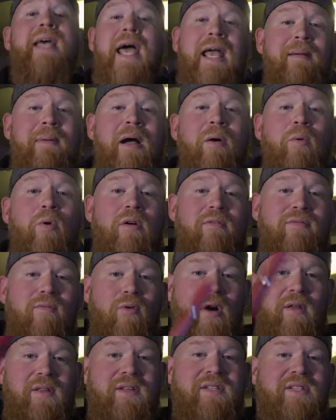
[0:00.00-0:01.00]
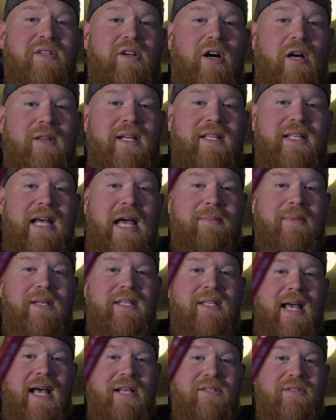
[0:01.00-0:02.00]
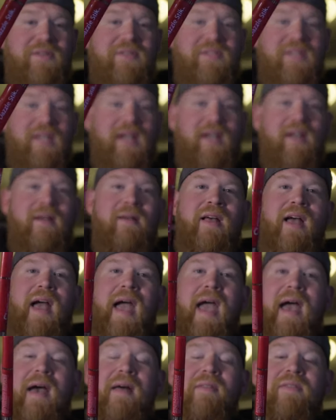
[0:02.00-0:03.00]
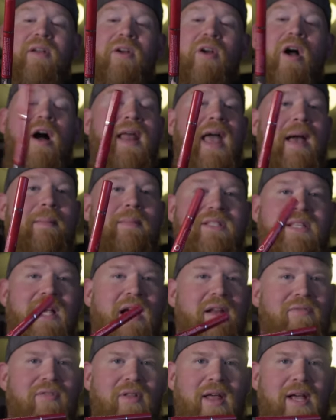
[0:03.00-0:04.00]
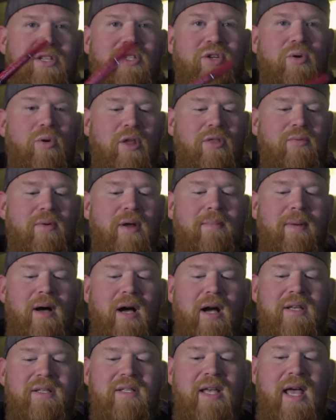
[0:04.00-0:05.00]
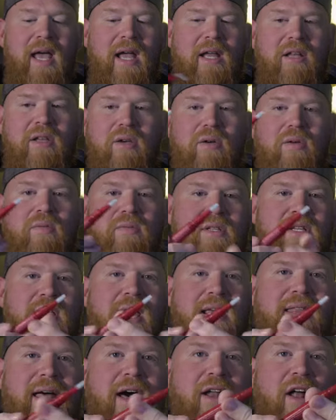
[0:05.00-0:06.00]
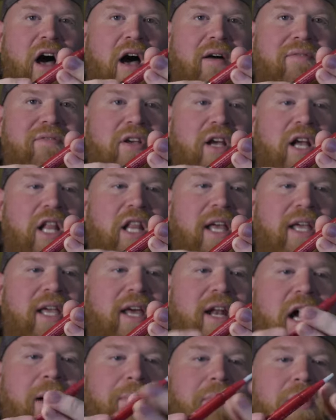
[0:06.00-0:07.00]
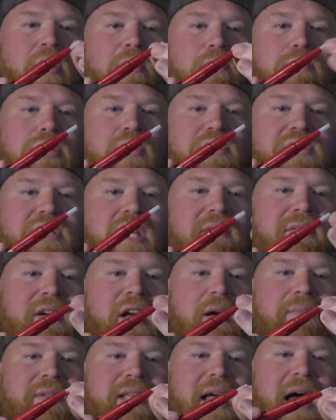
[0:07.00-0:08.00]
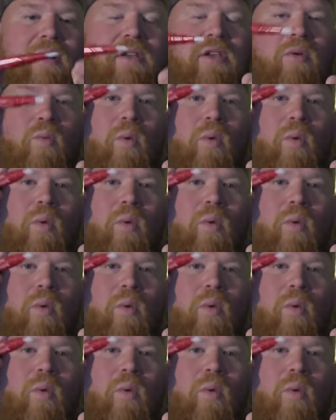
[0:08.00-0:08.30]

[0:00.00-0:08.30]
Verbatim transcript: Take my word for it. This is called a diamond dazzle stick and they're on Amazon for like two or three bucks. And you take that off, you click it up, little blue stuff comes out,